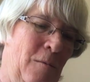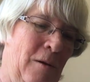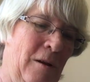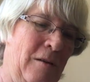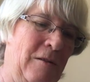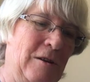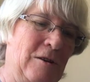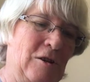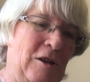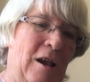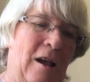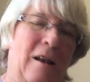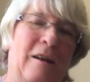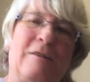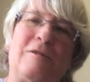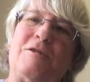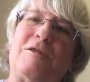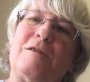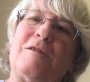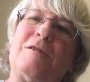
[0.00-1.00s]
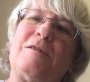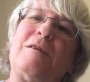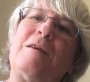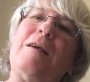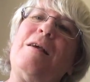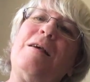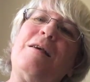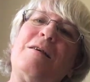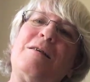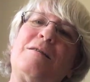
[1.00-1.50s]
One of the challenges
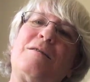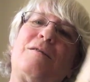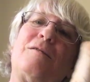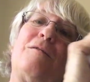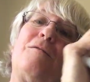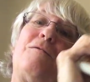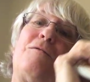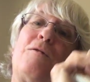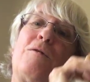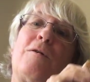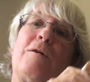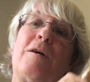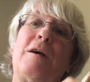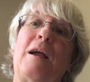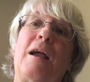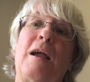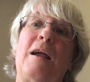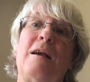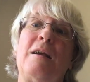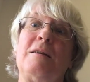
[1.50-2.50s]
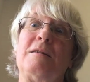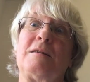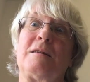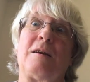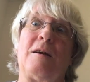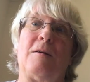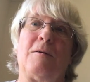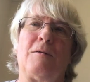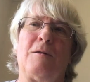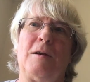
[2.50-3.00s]
is for a
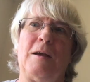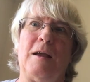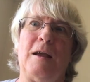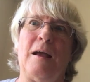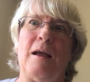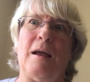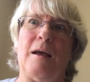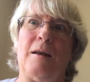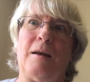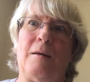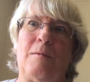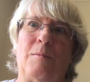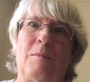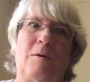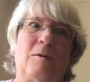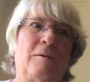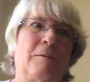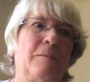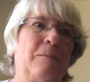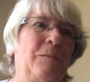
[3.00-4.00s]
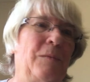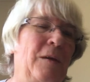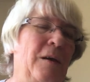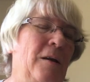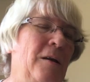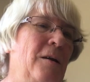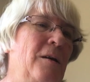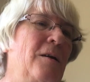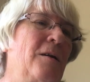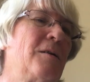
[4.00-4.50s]
scary animal.
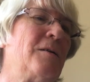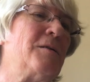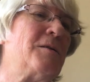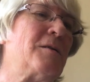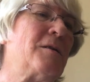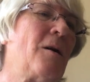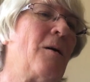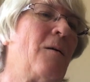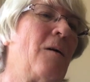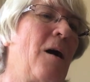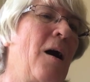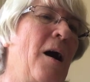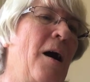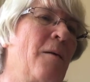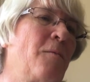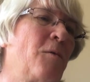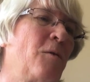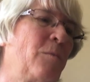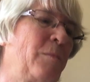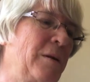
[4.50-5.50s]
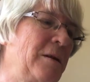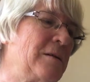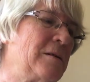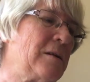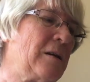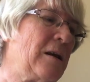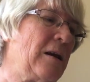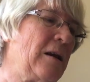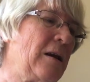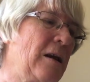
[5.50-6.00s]
So I will be
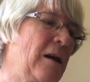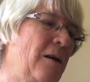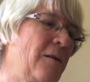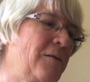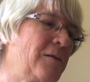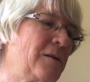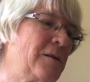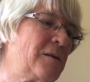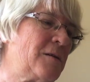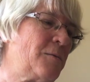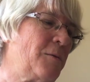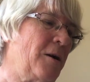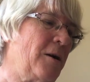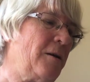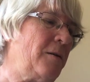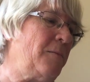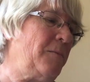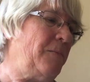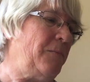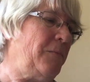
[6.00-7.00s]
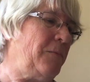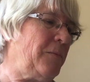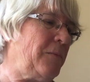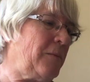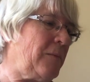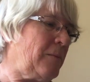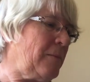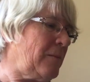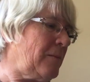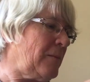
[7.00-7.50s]
digging out this one.
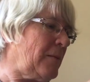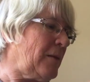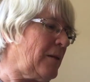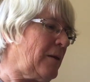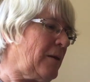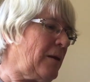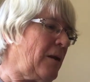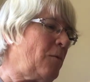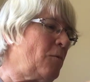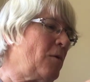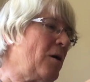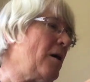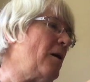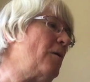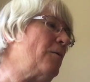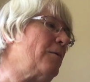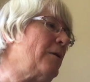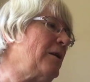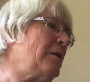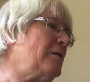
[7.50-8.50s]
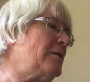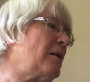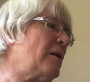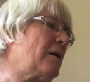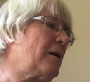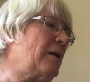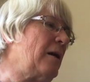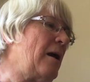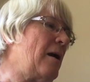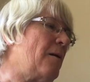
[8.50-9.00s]
Well, I already
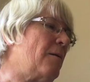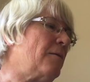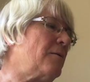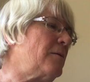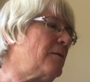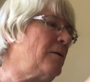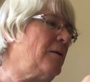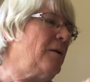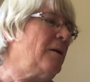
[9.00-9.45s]
dug it out.